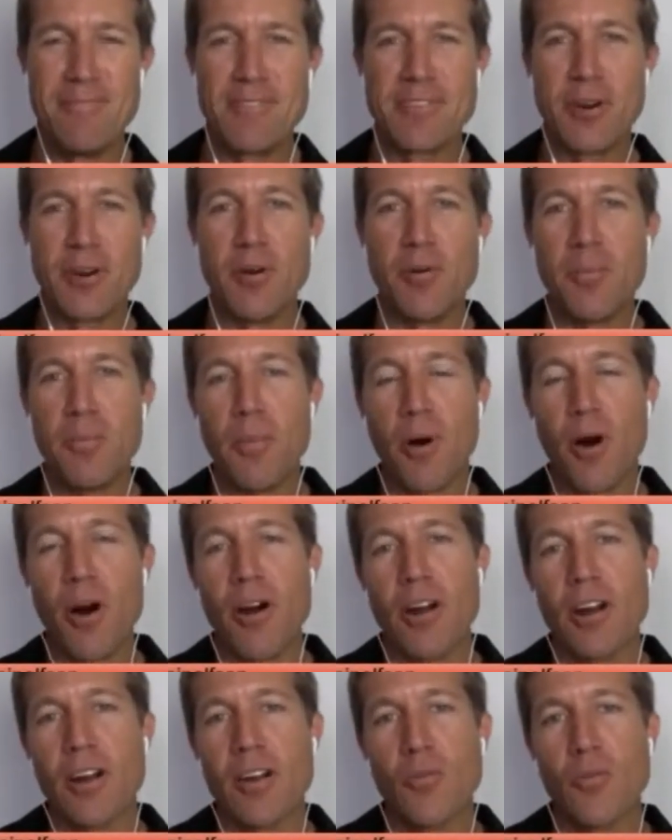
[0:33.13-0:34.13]
So
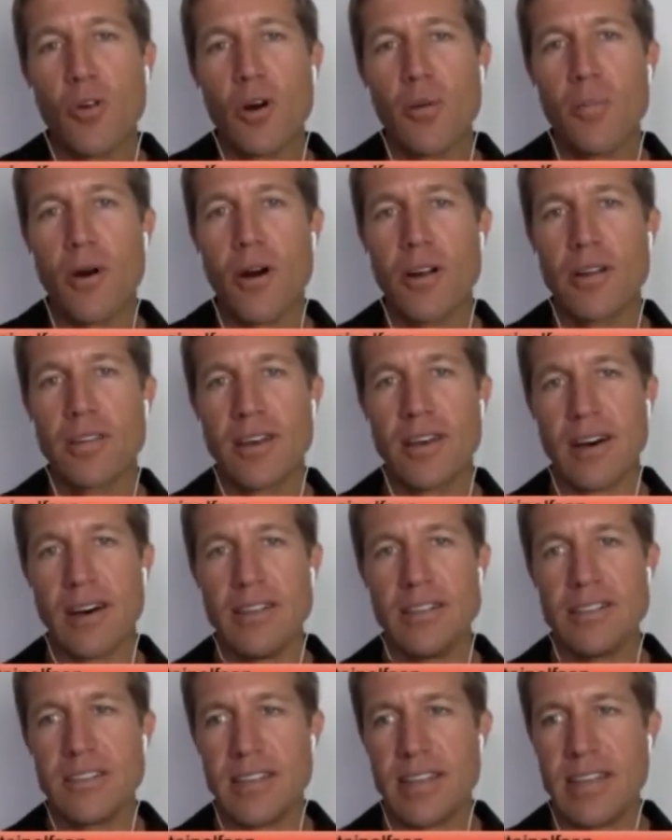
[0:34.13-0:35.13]
Mark, what Mark
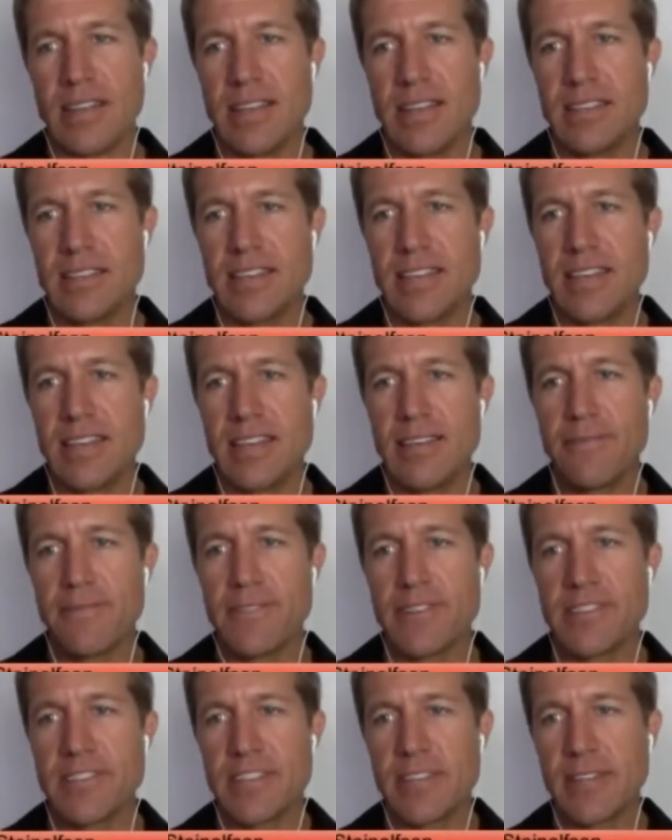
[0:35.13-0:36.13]
does is he
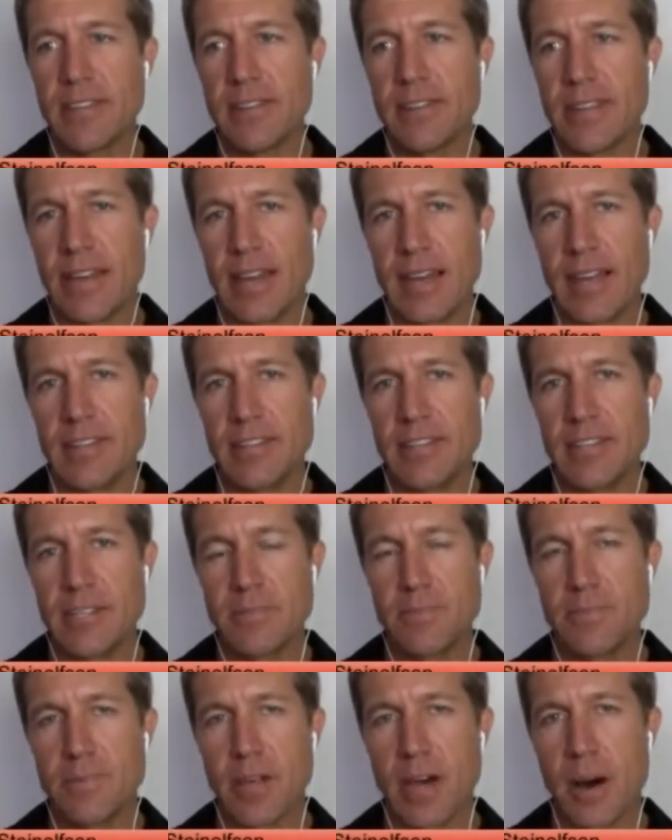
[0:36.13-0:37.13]
facilitates
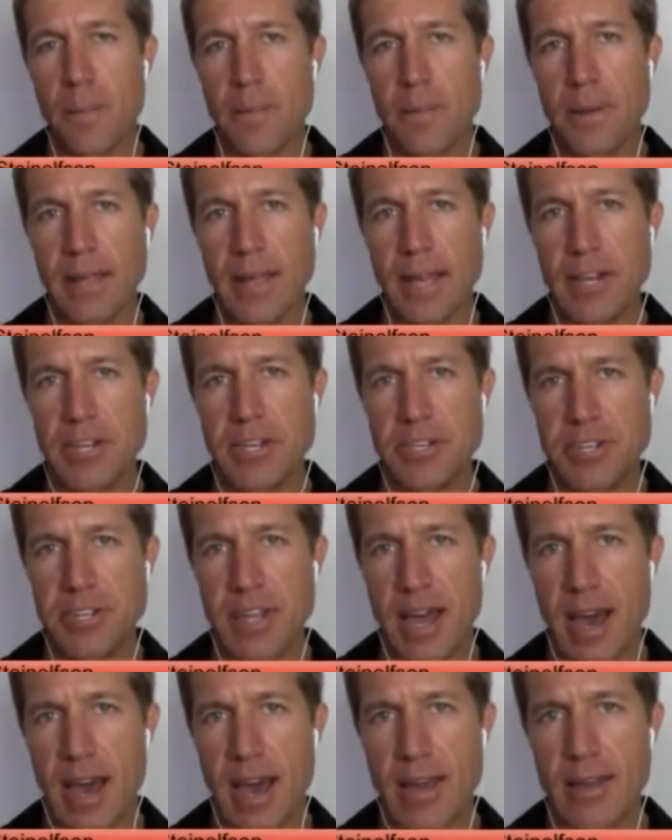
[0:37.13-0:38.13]
his company,
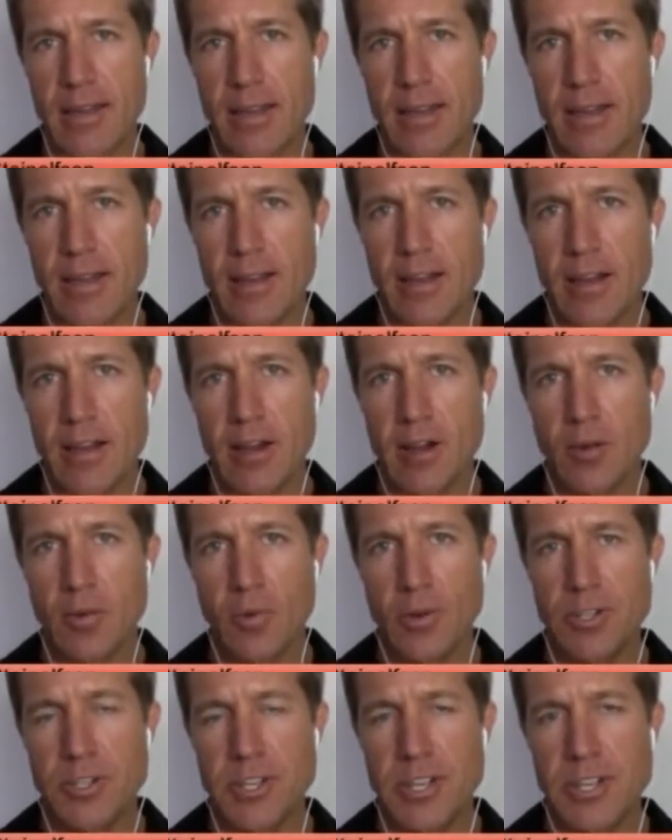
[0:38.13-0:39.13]
HDhat,
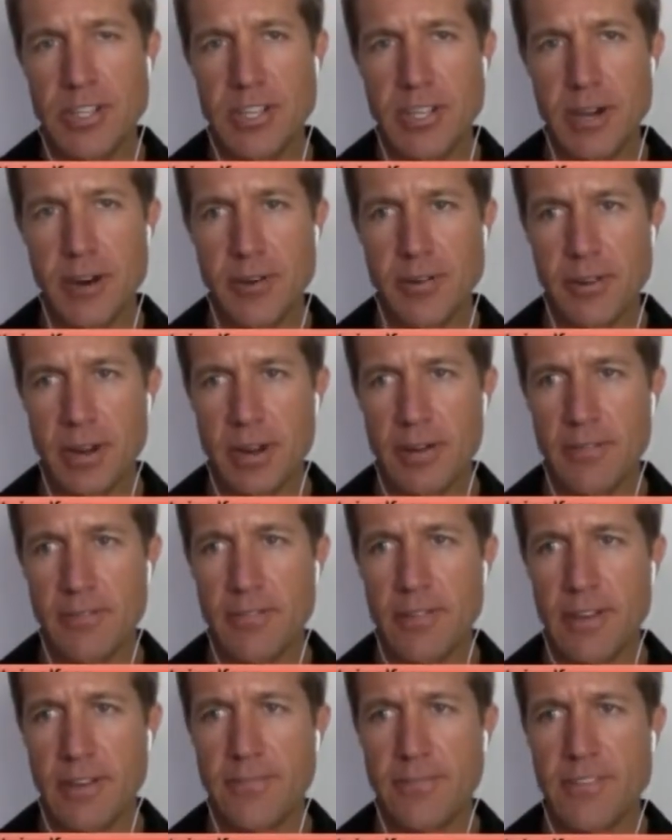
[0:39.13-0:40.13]
which he's the owner of.
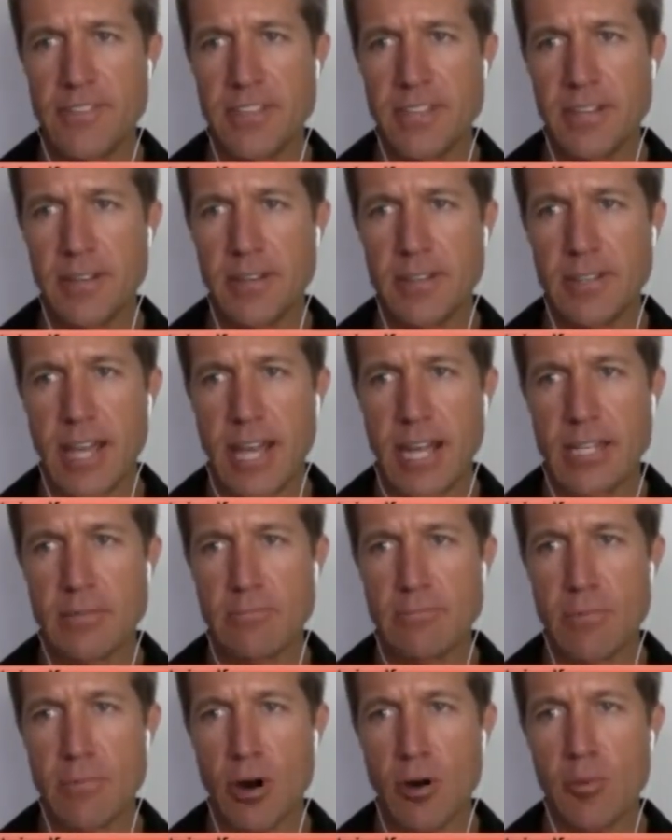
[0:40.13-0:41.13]
It facilitates
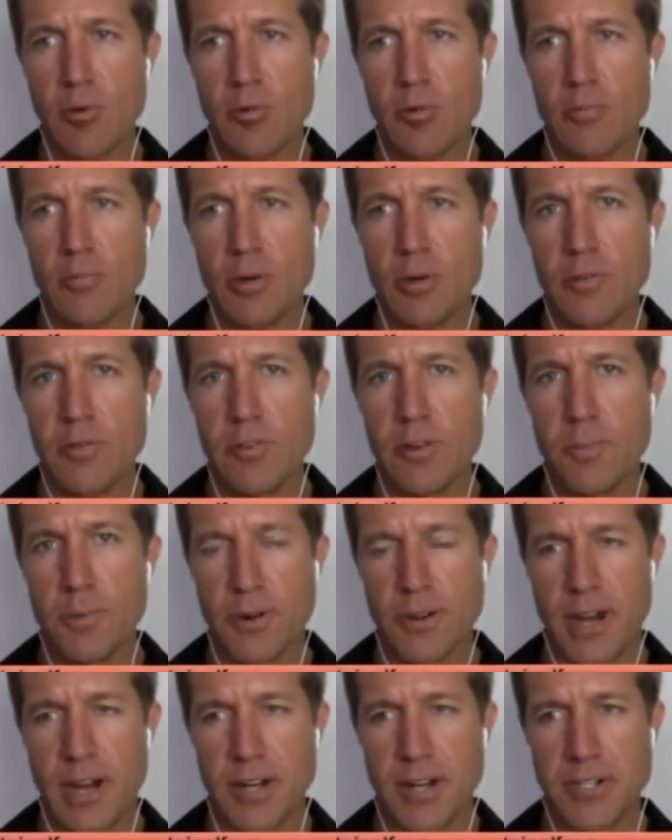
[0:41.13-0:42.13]
mobile movie
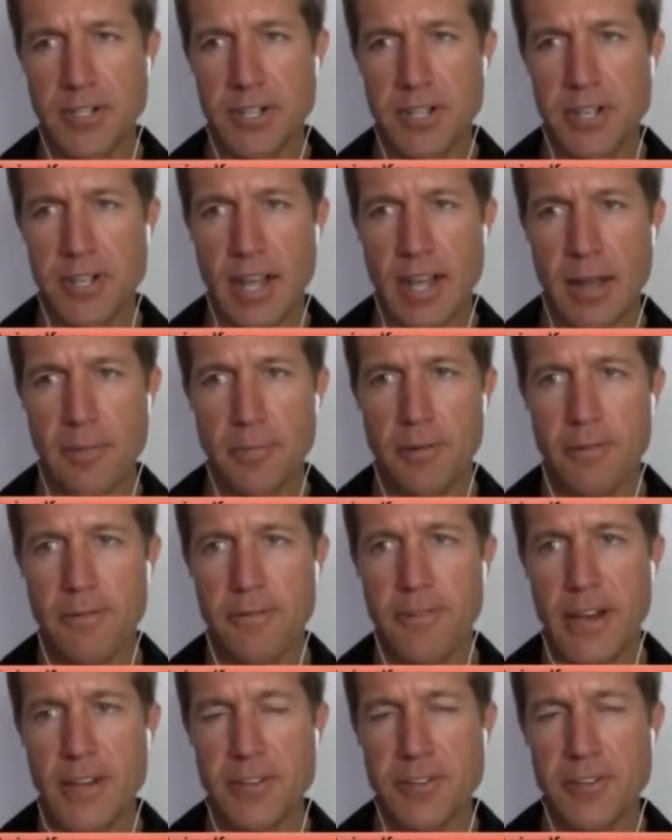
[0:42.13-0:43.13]
production and
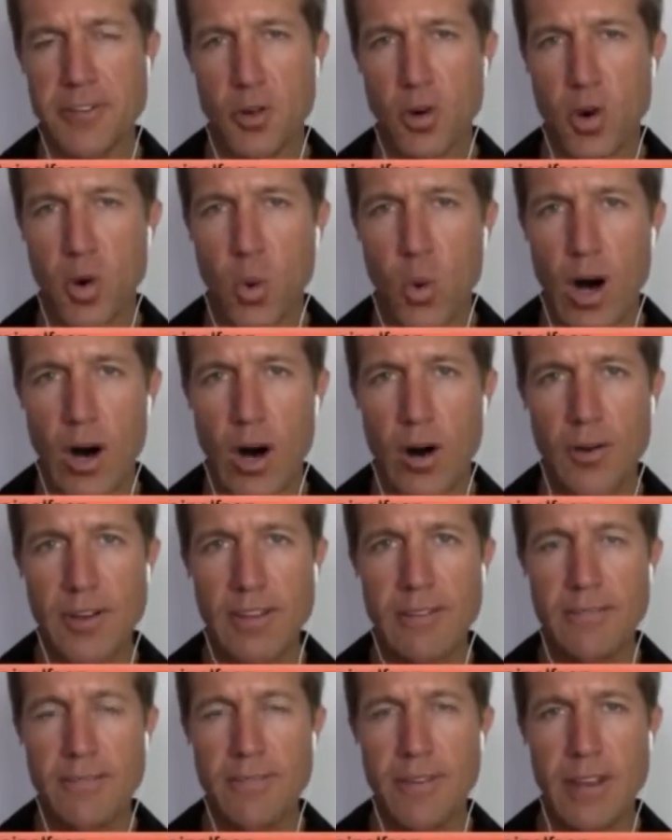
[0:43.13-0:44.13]
professional
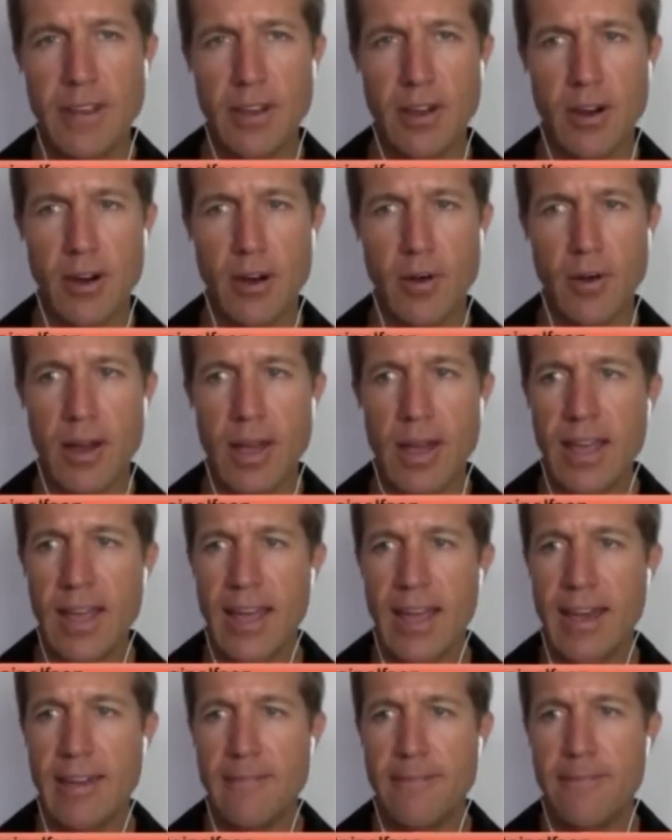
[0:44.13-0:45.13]
quality video
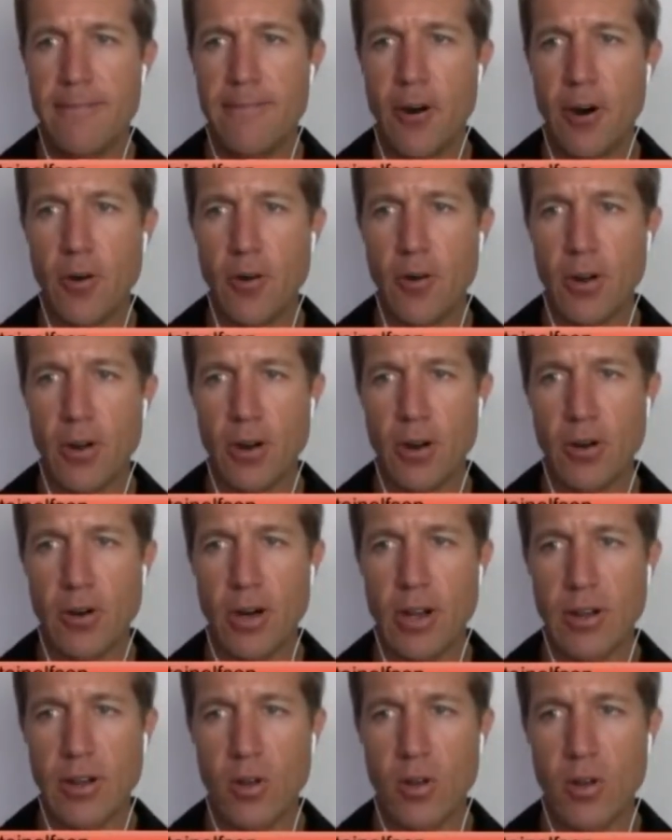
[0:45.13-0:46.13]
and
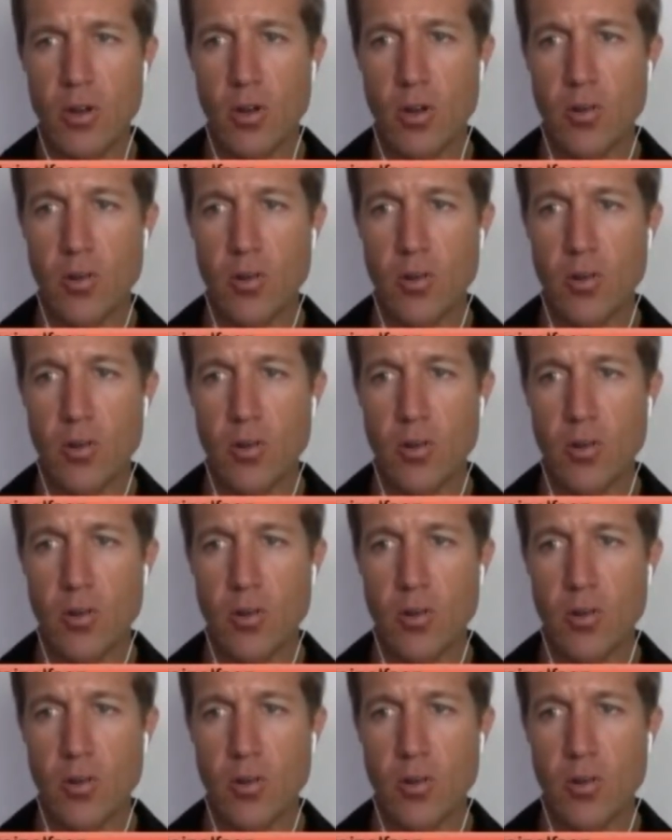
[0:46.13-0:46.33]
photo